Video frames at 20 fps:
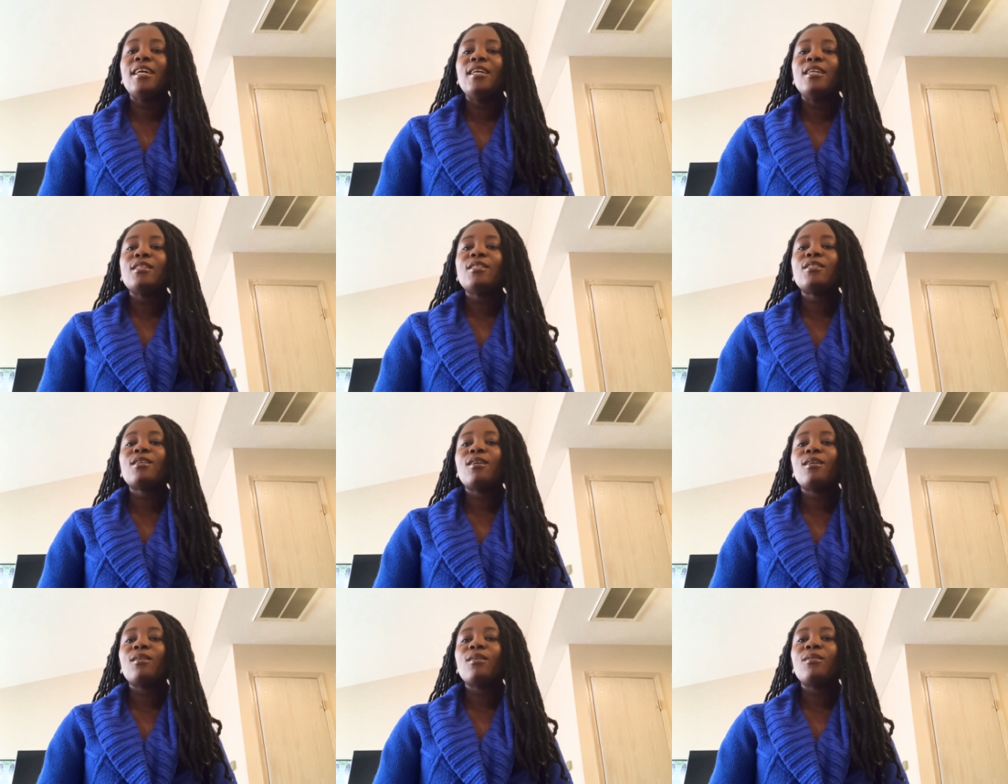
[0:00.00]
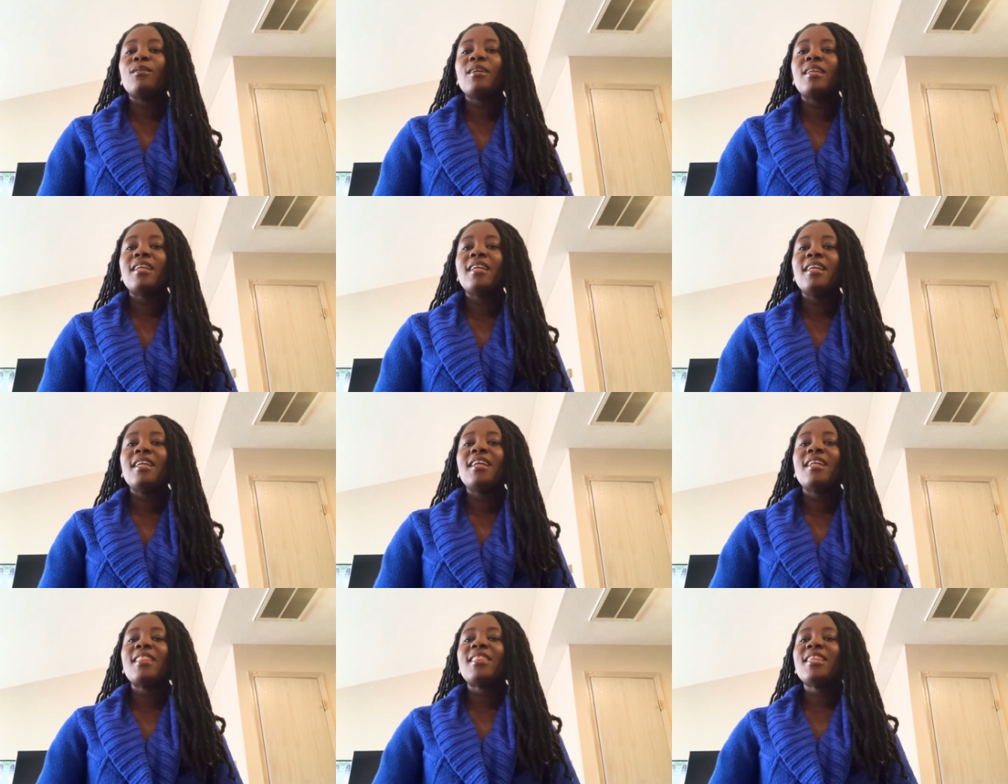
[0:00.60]
So
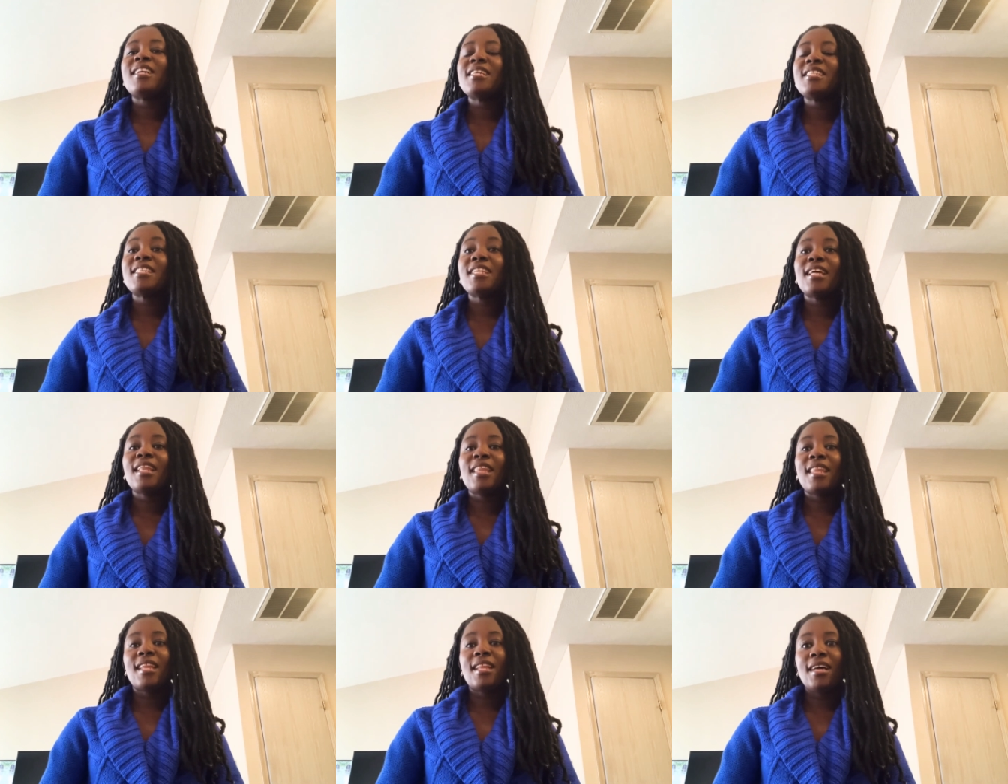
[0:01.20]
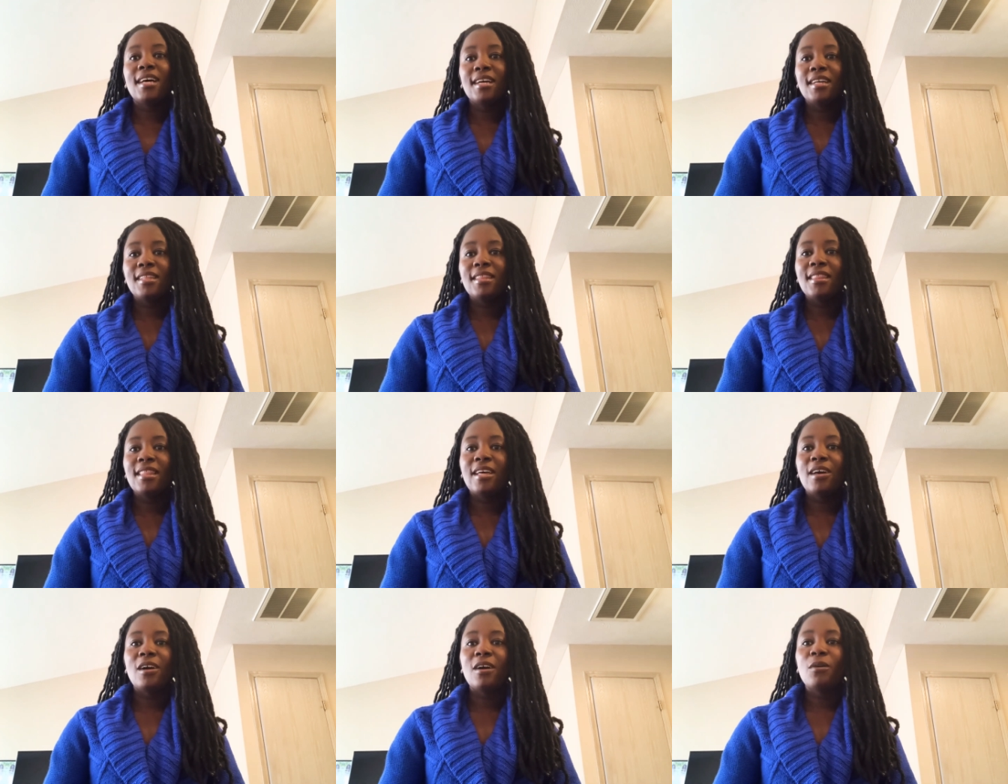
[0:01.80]
there's a lot
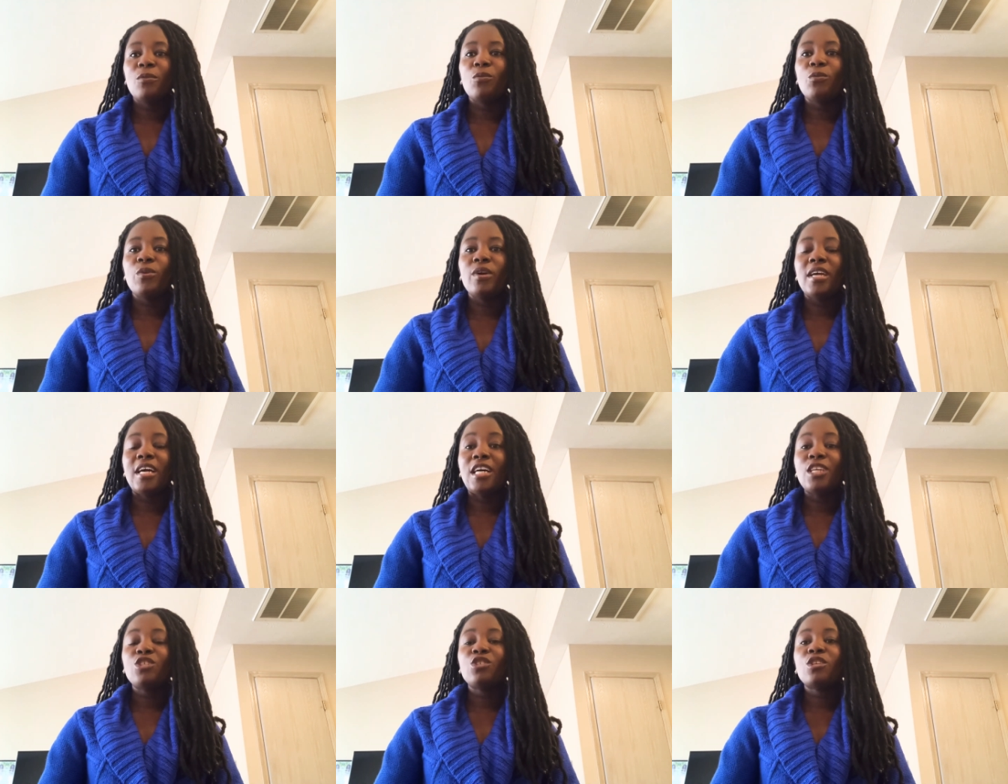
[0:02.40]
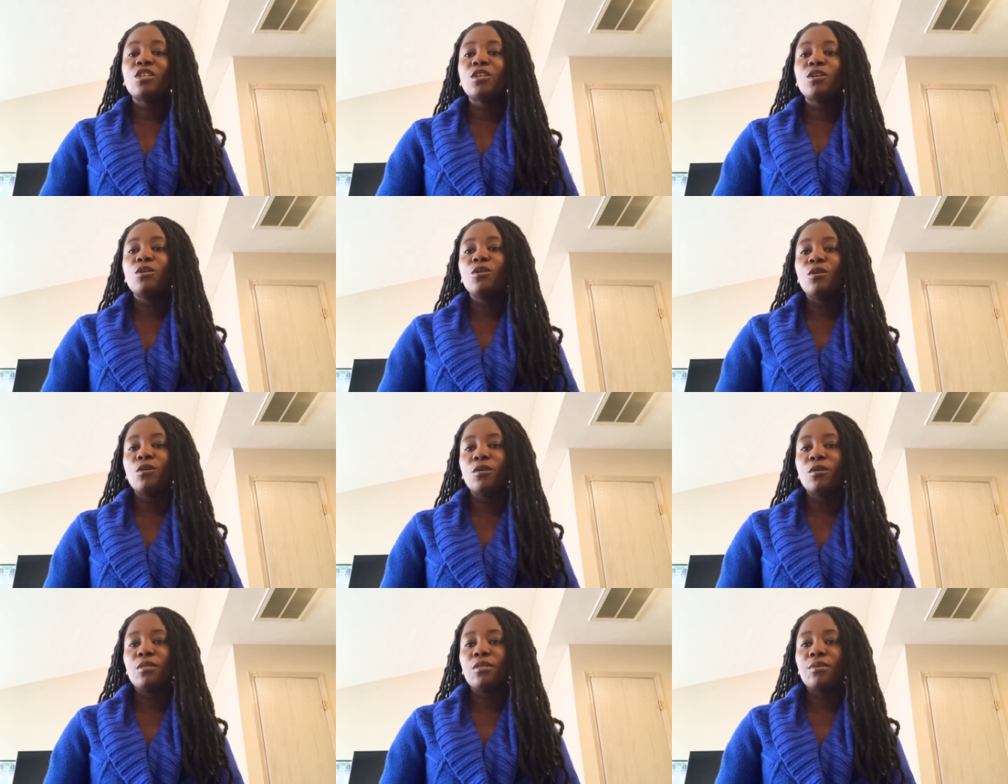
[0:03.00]
that we actually
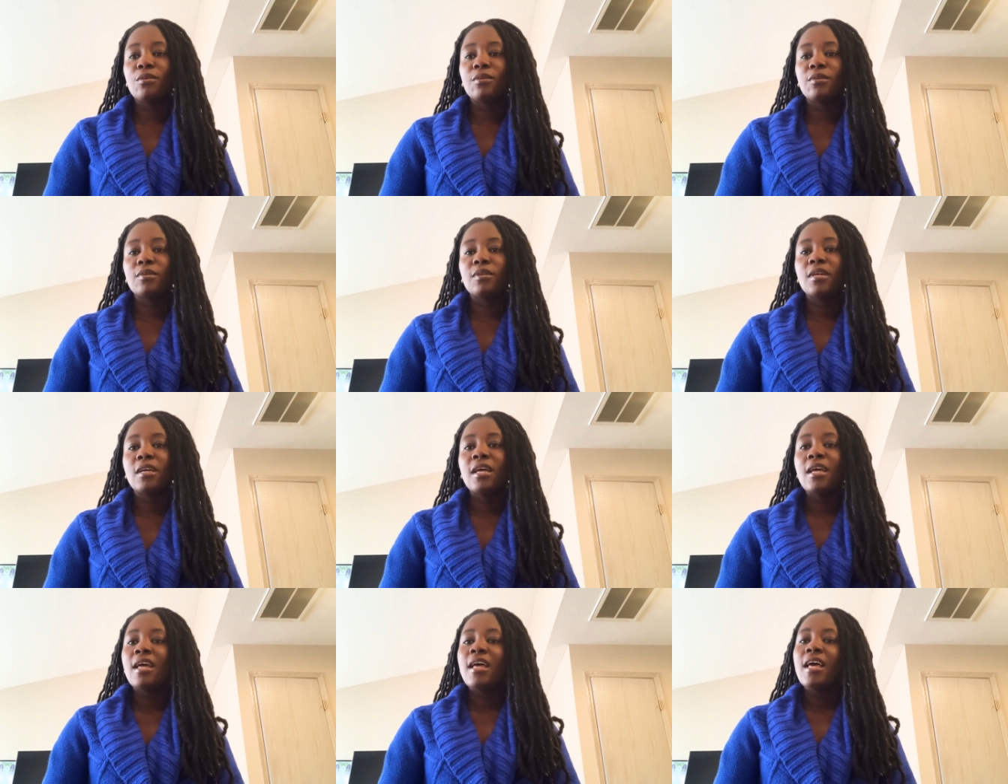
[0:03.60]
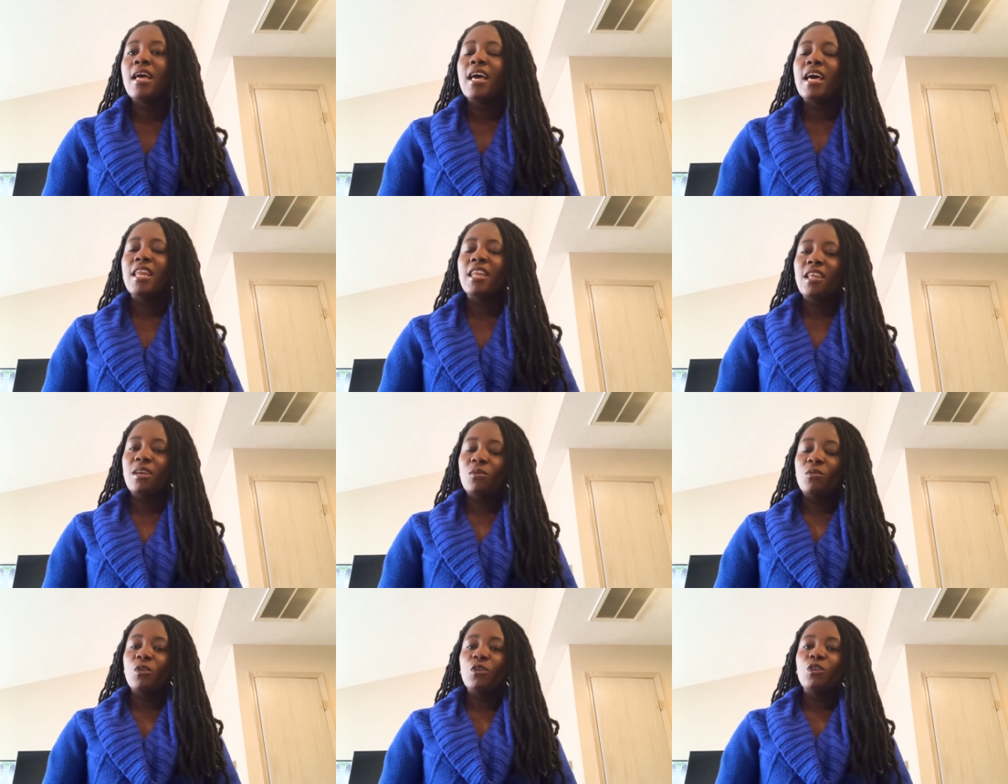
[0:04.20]
go through. And
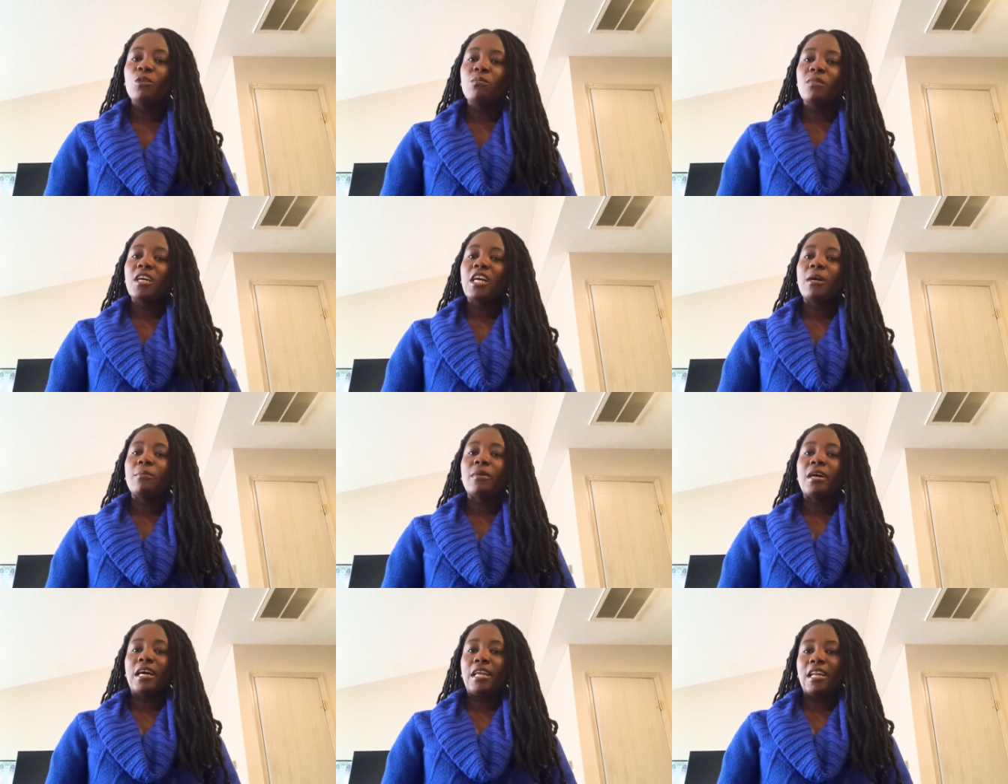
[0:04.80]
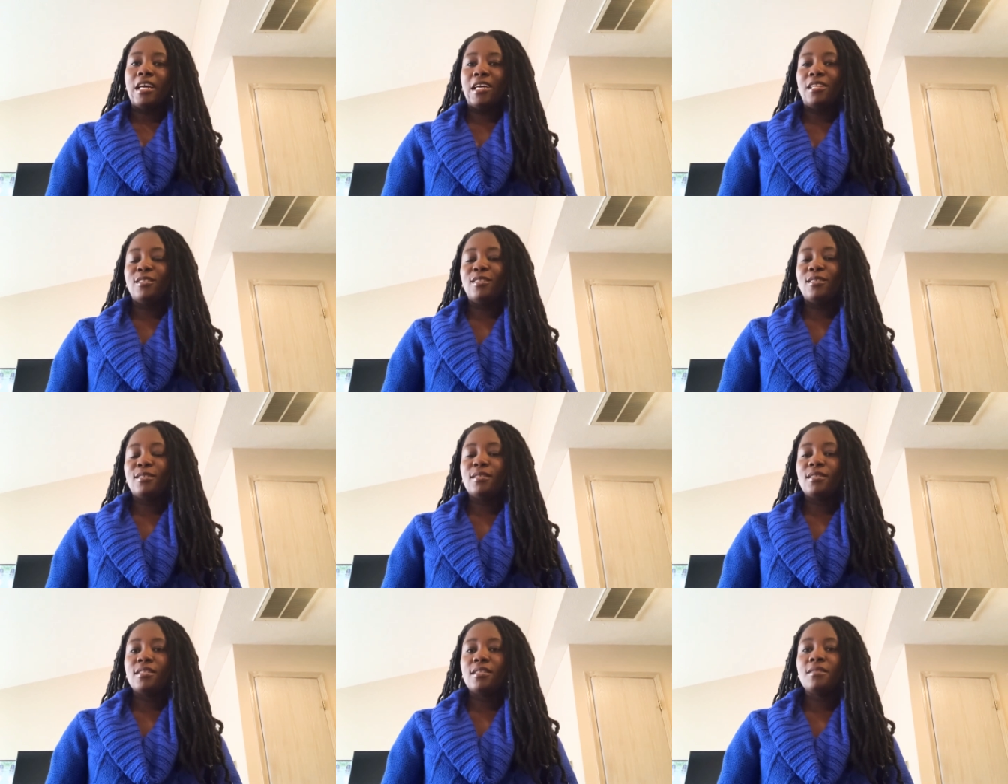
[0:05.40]
then when you become an
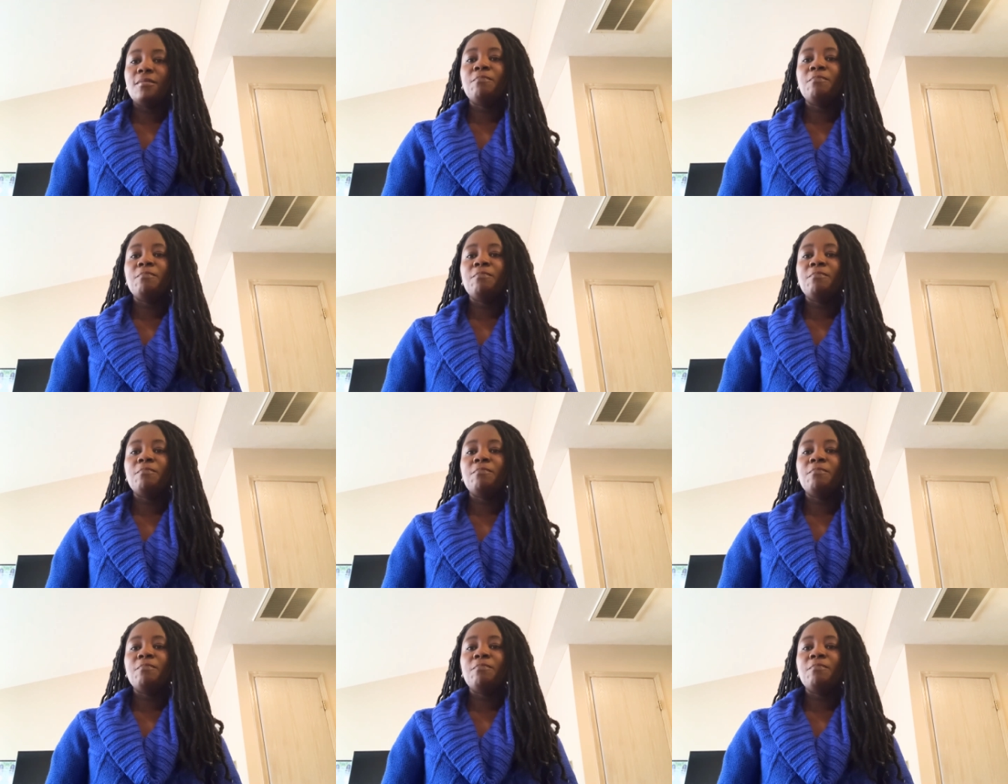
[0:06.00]
adult,